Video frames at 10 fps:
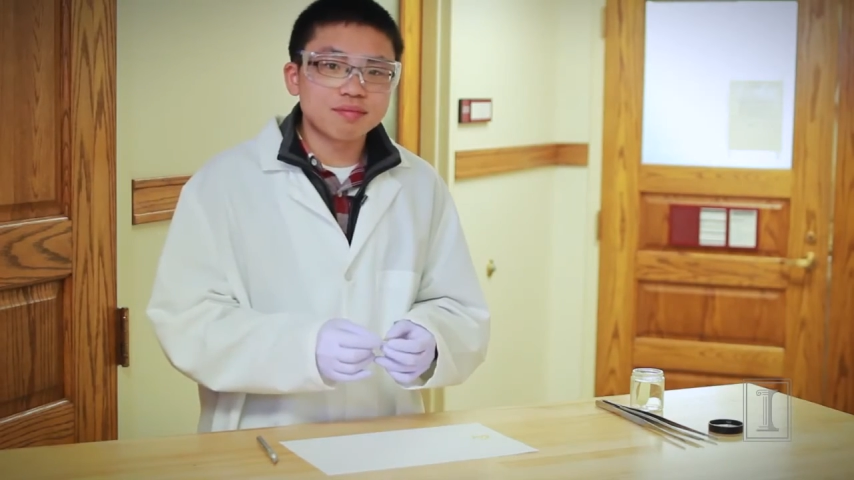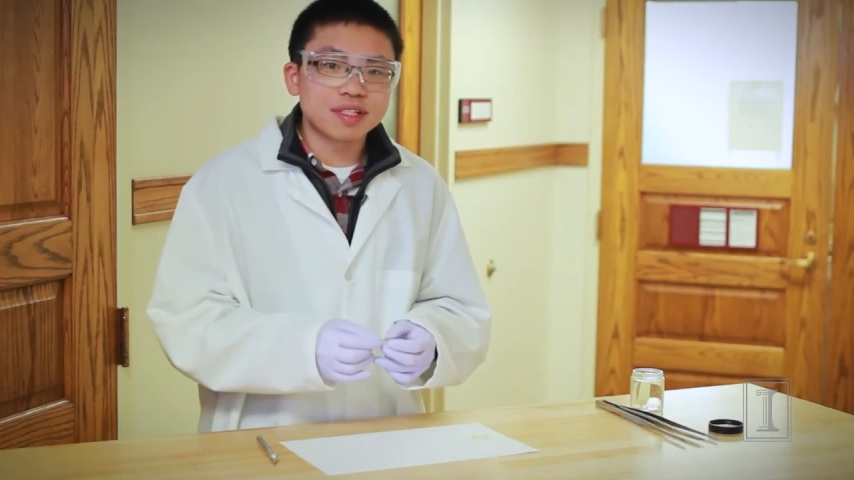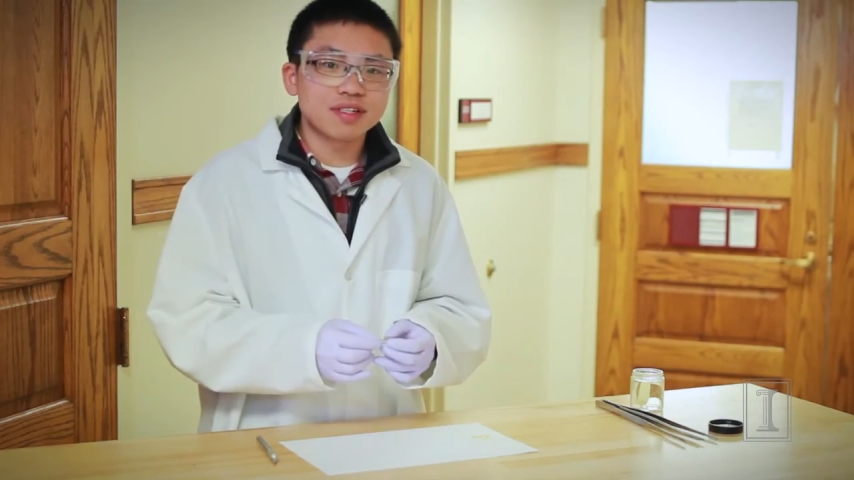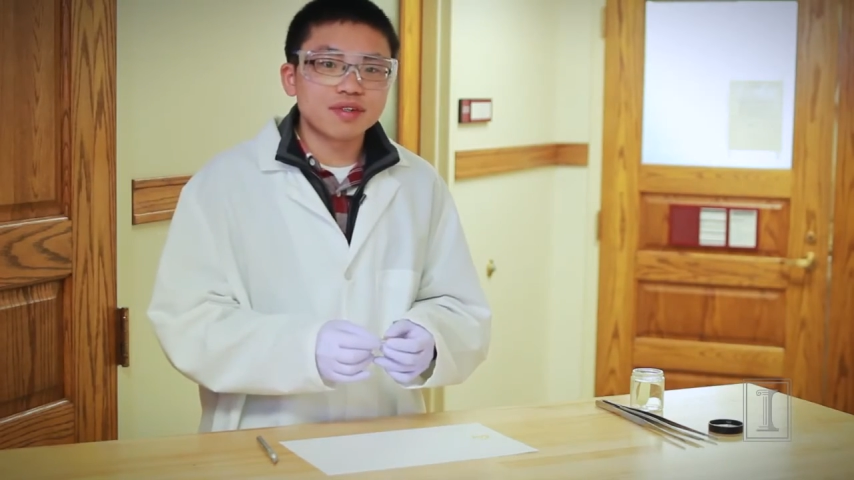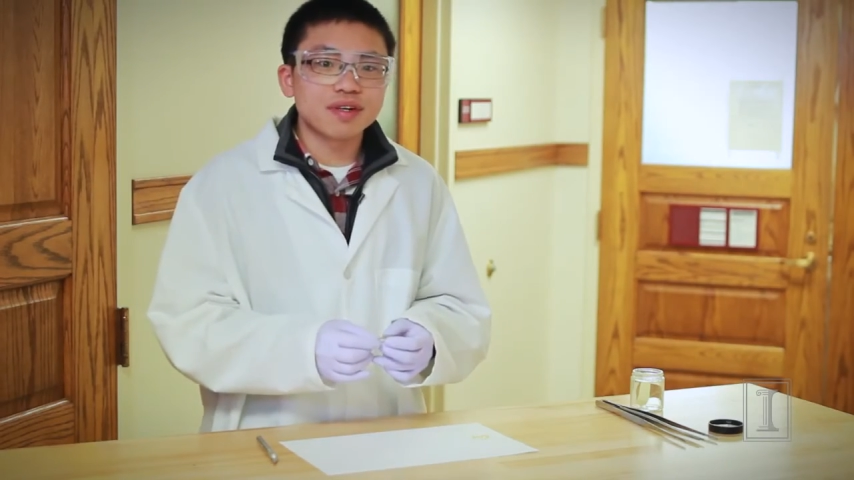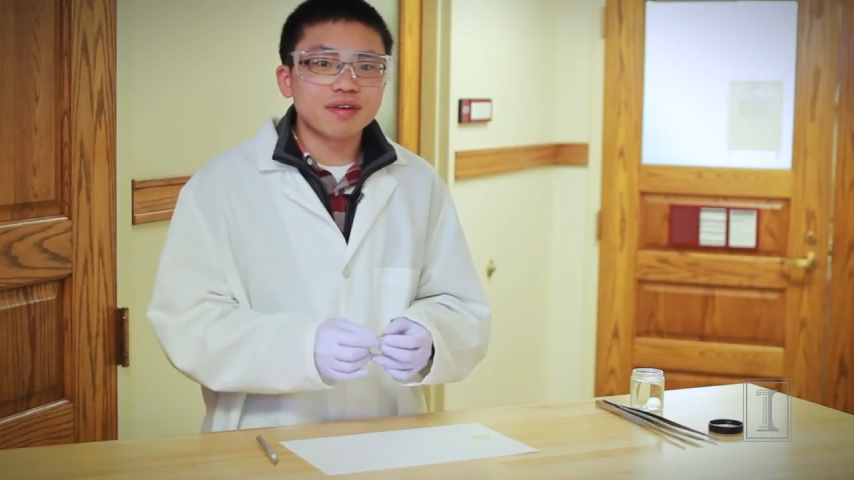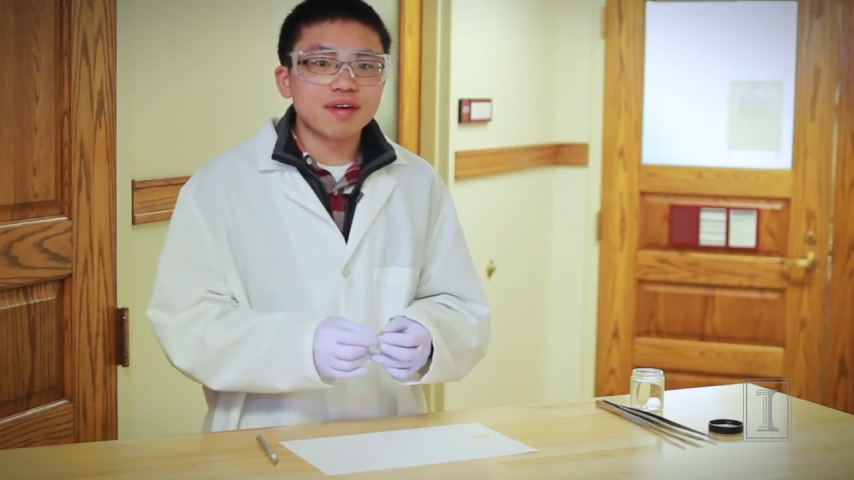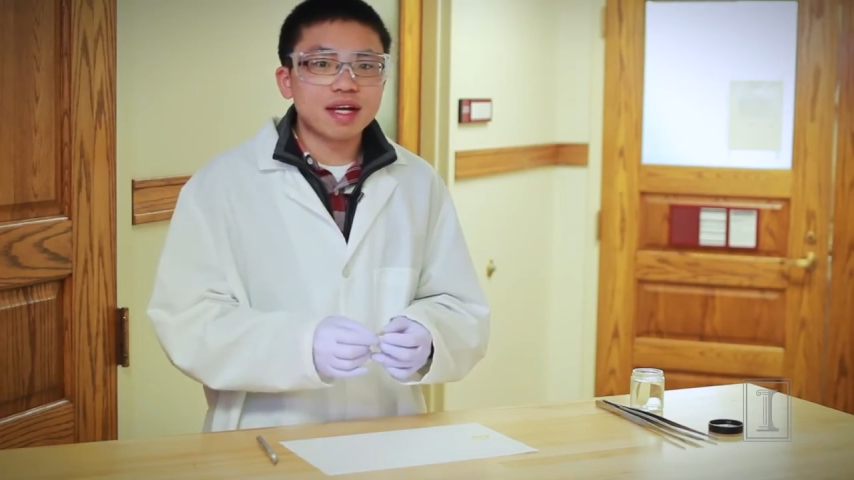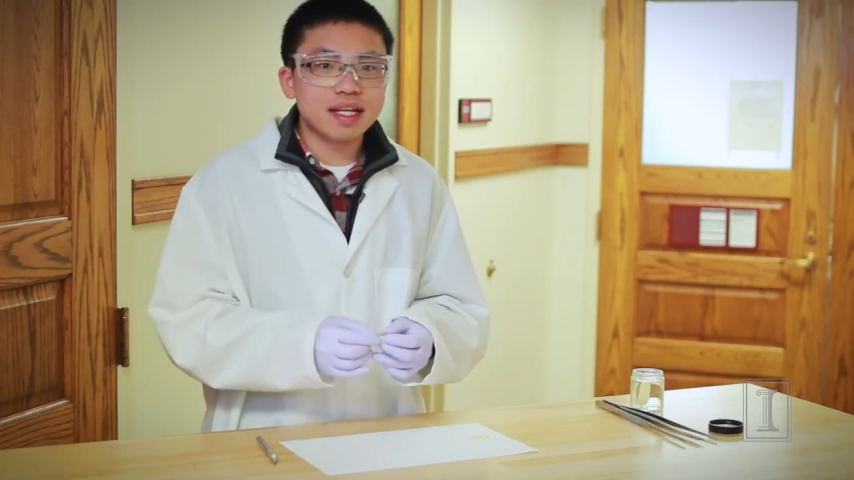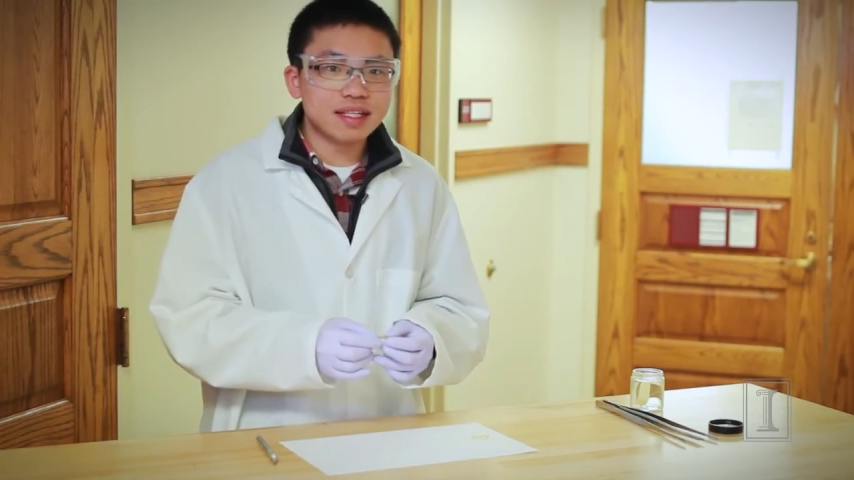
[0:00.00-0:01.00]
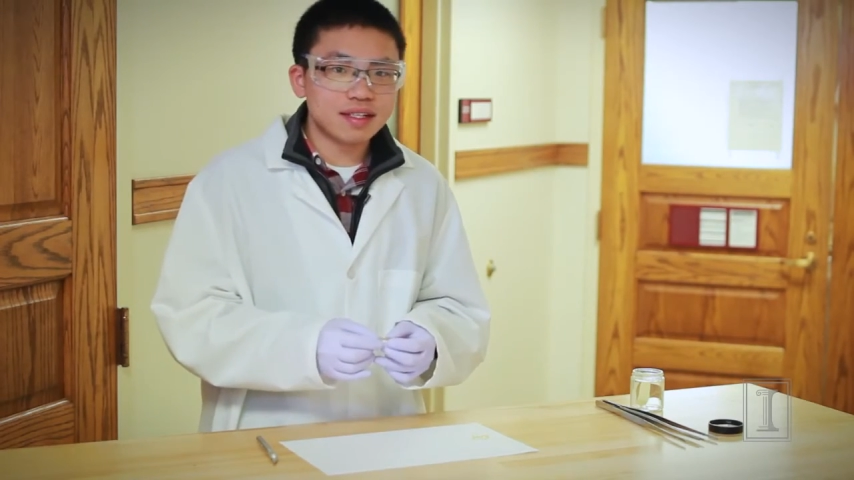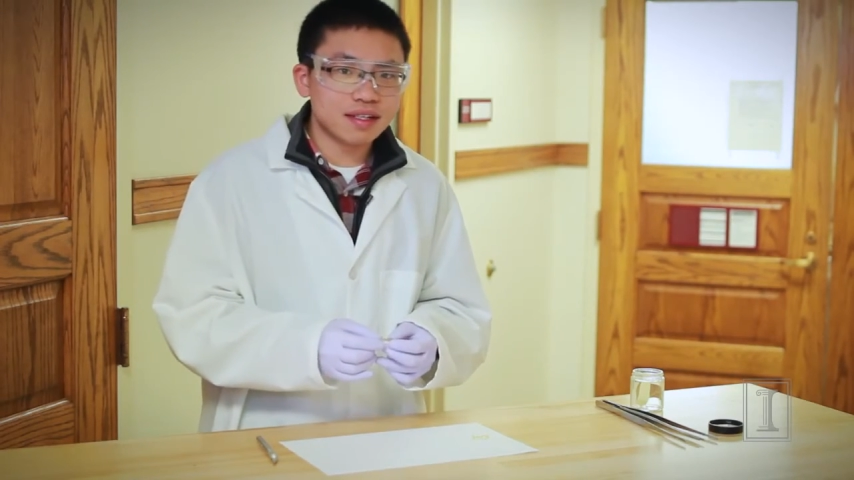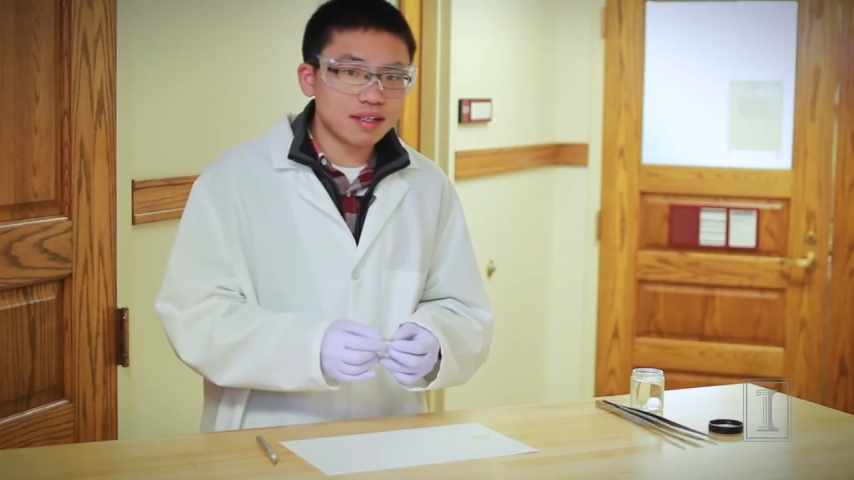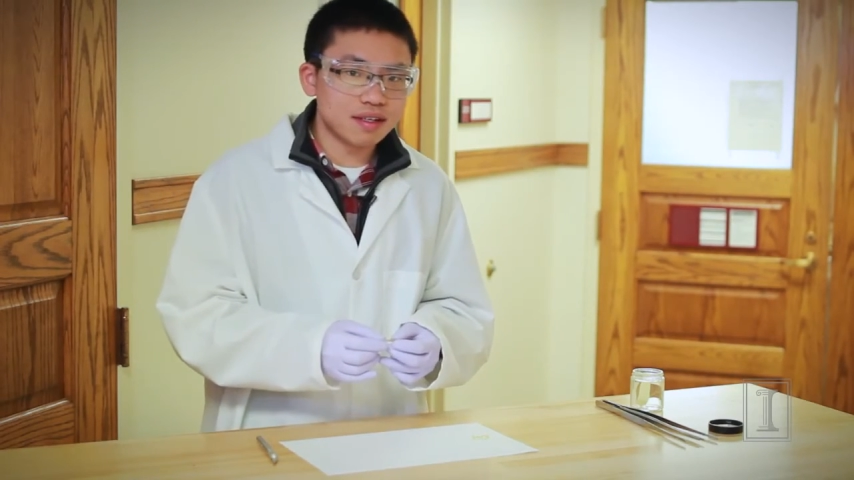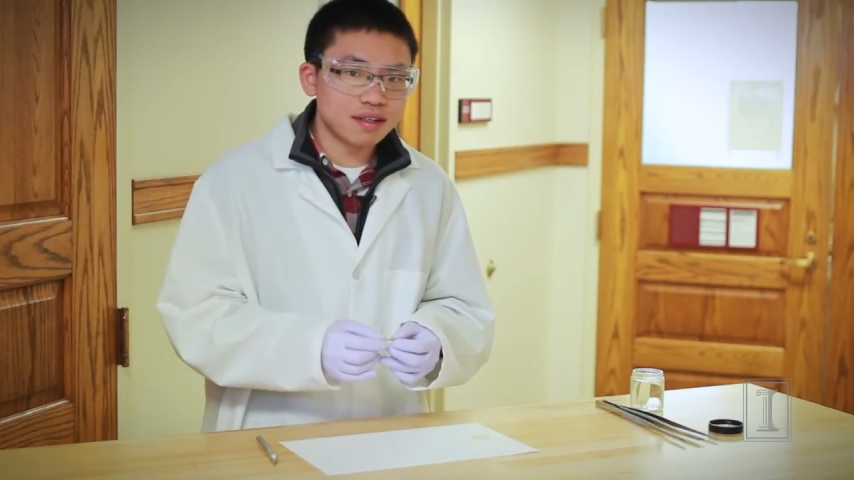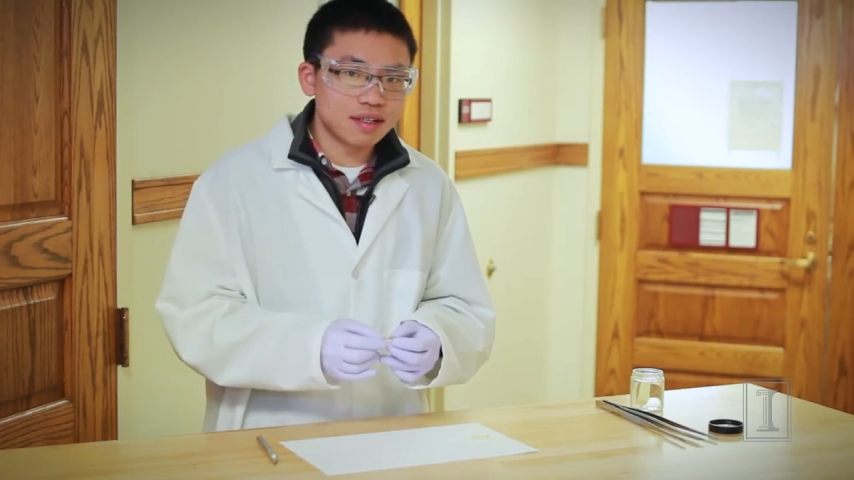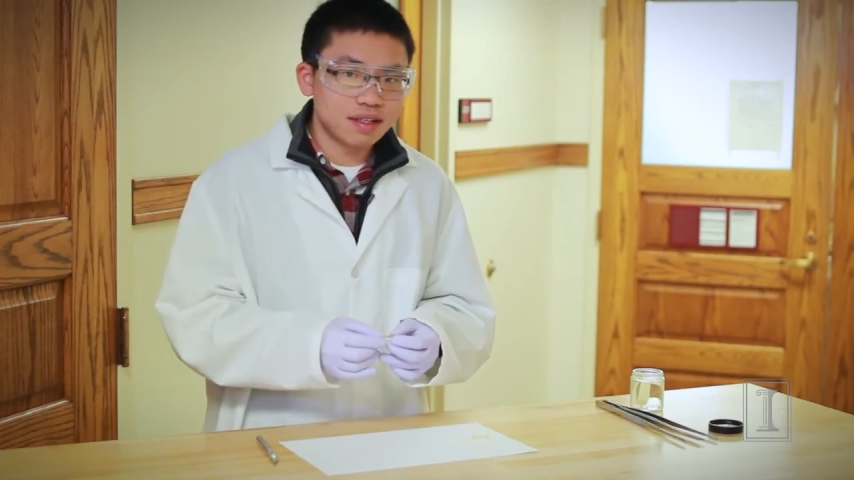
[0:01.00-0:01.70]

material in the